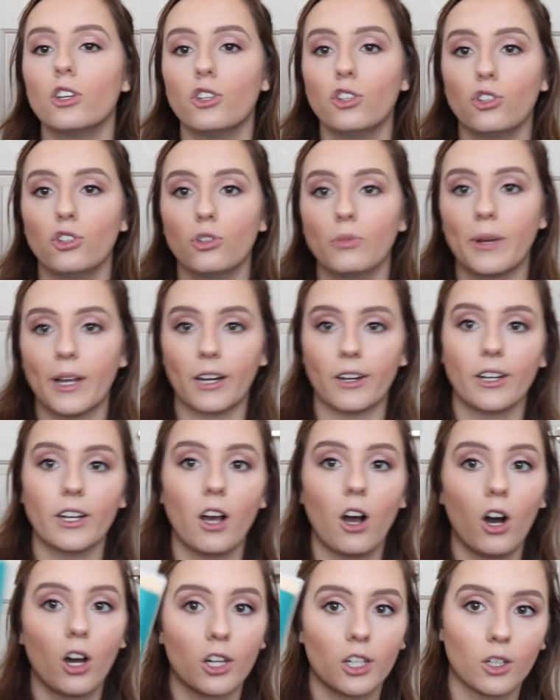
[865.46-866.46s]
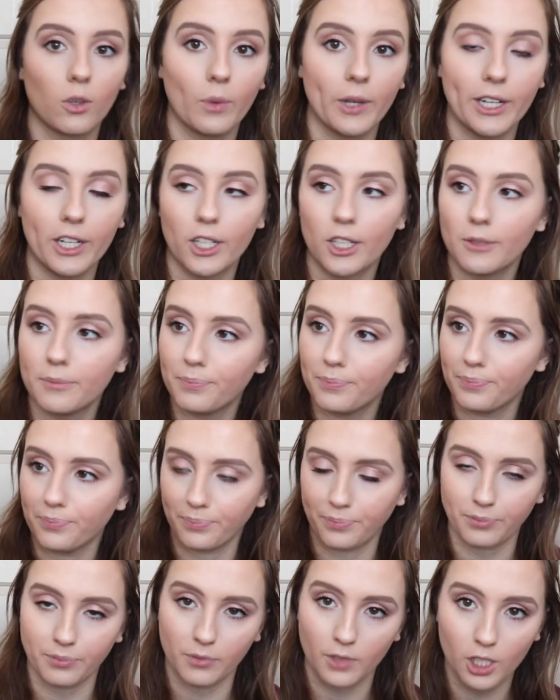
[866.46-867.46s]
Newbery Honor winner.
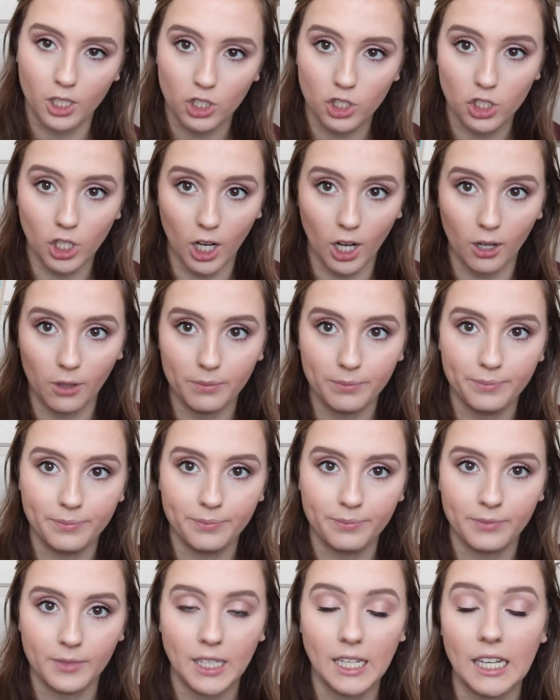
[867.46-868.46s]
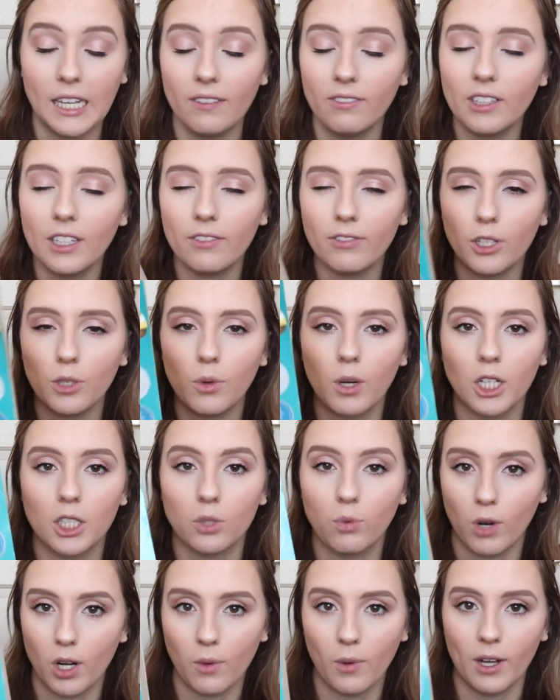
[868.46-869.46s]
So even if you are
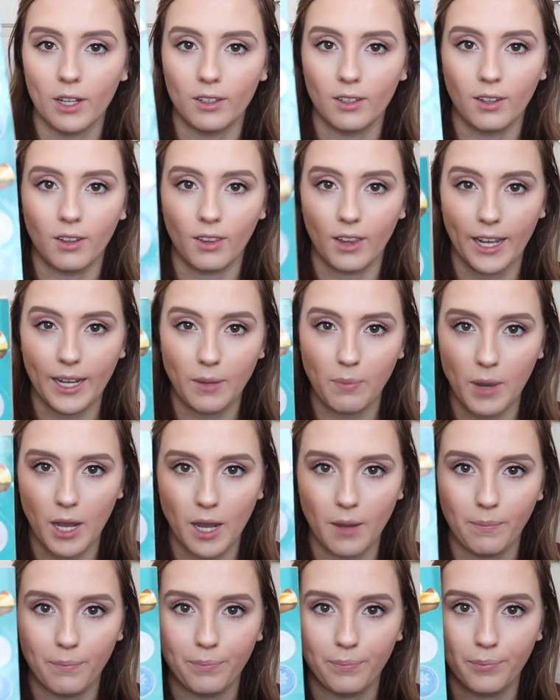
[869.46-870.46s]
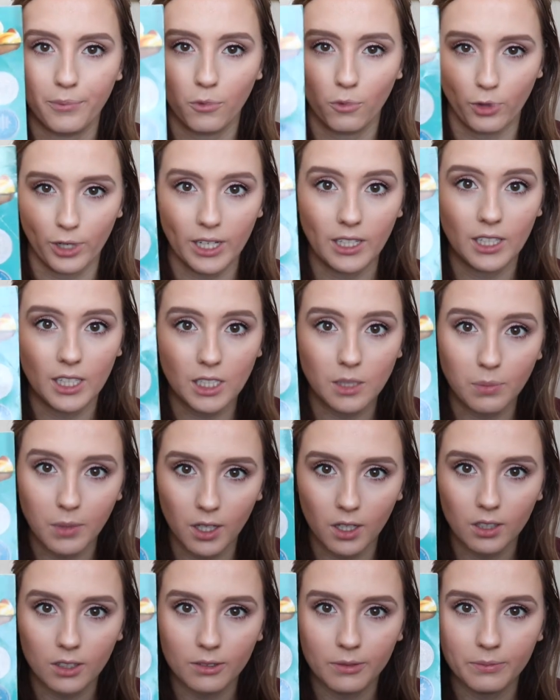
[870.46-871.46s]
21 like me, read this
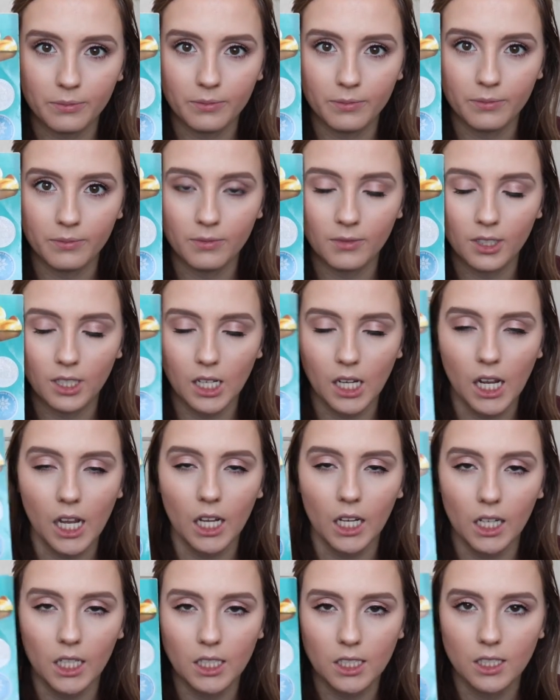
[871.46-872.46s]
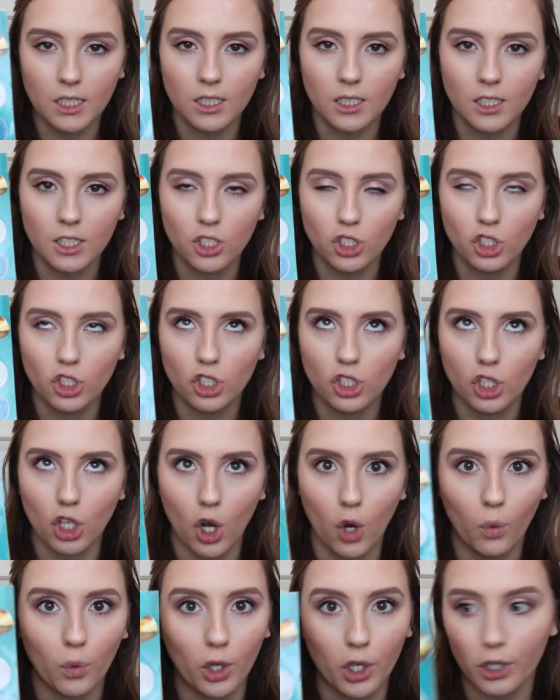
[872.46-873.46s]
book. It is
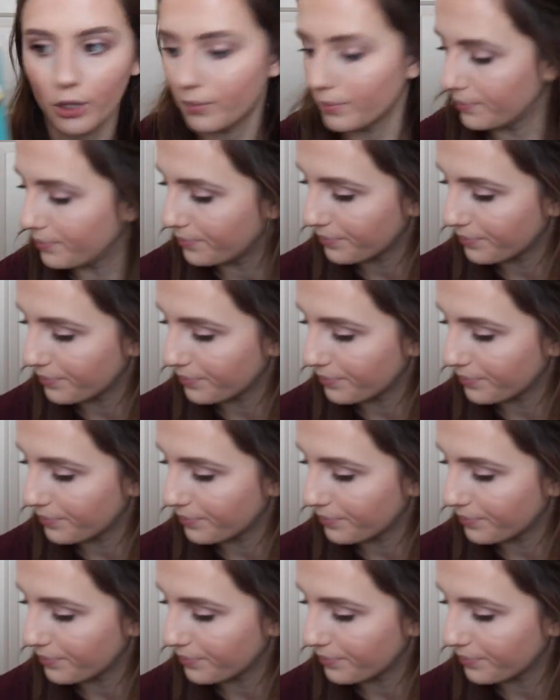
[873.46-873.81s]
so good.